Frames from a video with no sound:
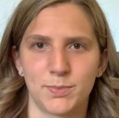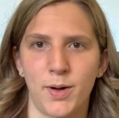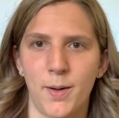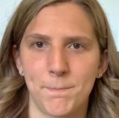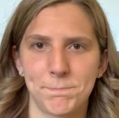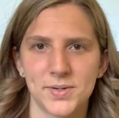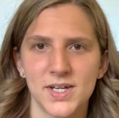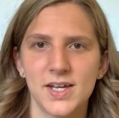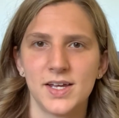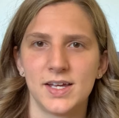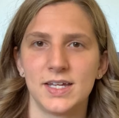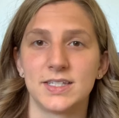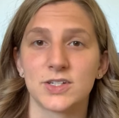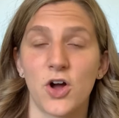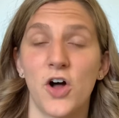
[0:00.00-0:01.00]
pump.
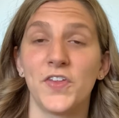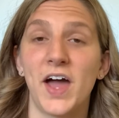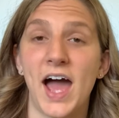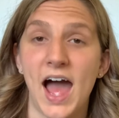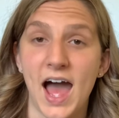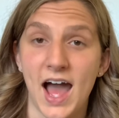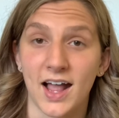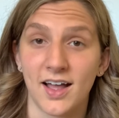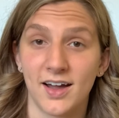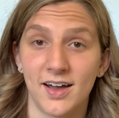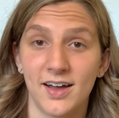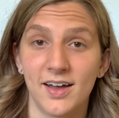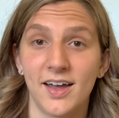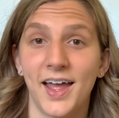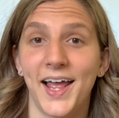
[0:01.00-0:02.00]
It's called a
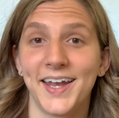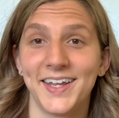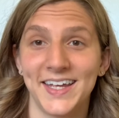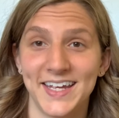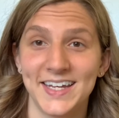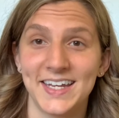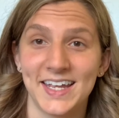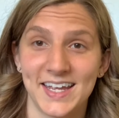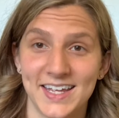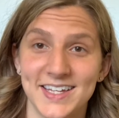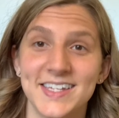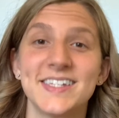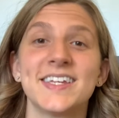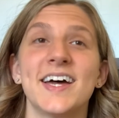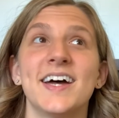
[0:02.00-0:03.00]
Haakka, and it
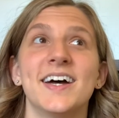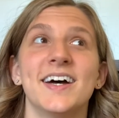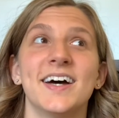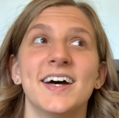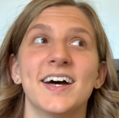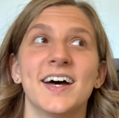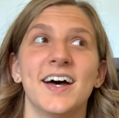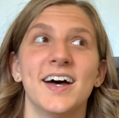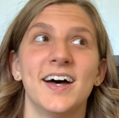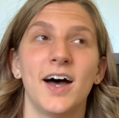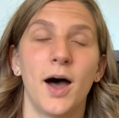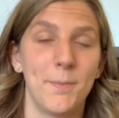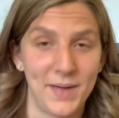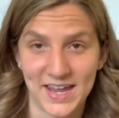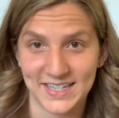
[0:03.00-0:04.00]
is
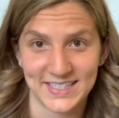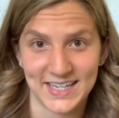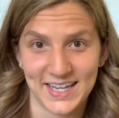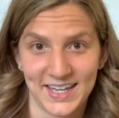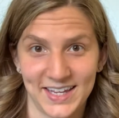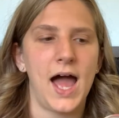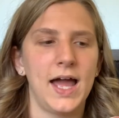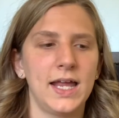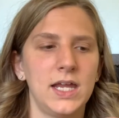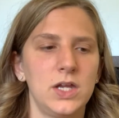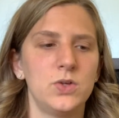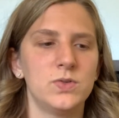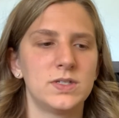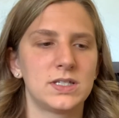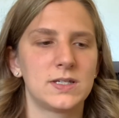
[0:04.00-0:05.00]
amazing. I
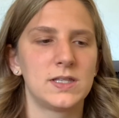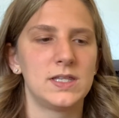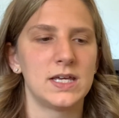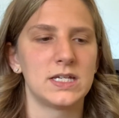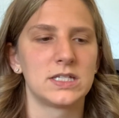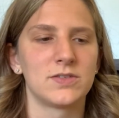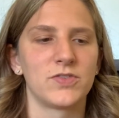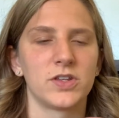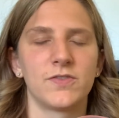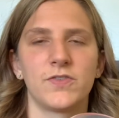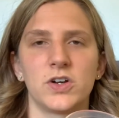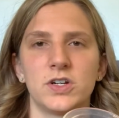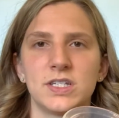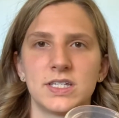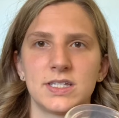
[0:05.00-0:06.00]
used this for the
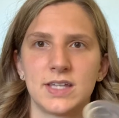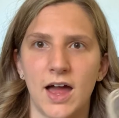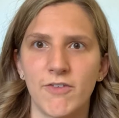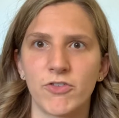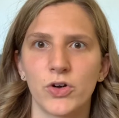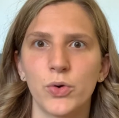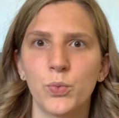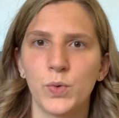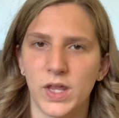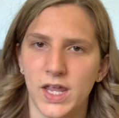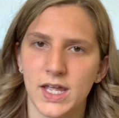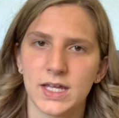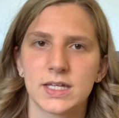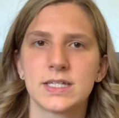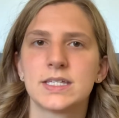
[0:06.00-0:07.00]
first several
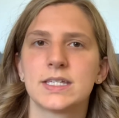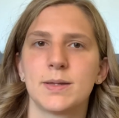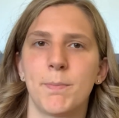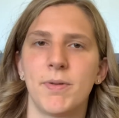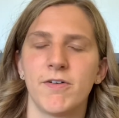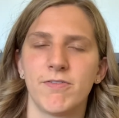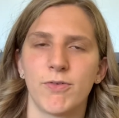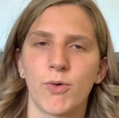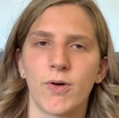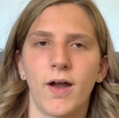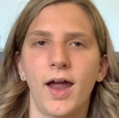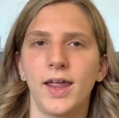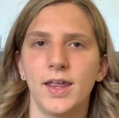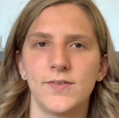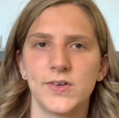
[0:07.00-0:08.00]
weeks before
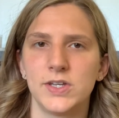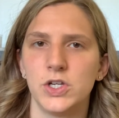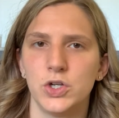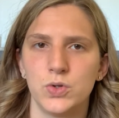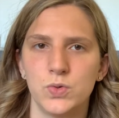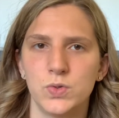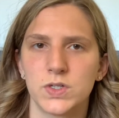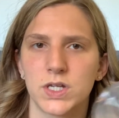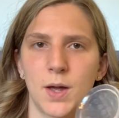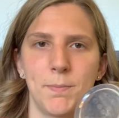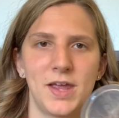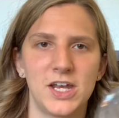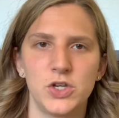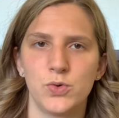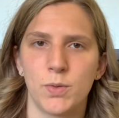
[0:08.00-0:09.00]
I even used a
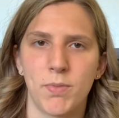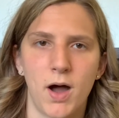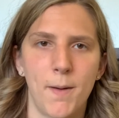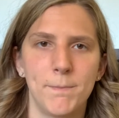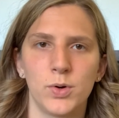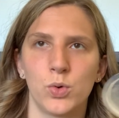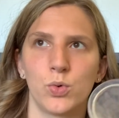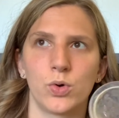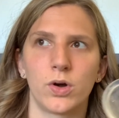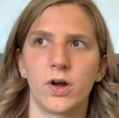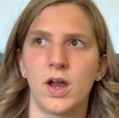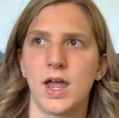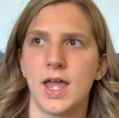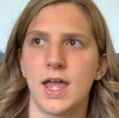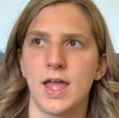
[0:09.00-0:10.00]
manual pump or
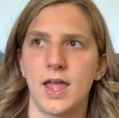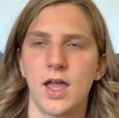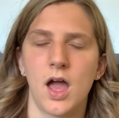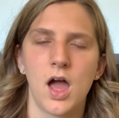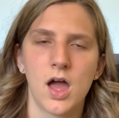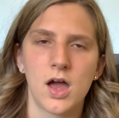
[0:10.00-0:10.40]
a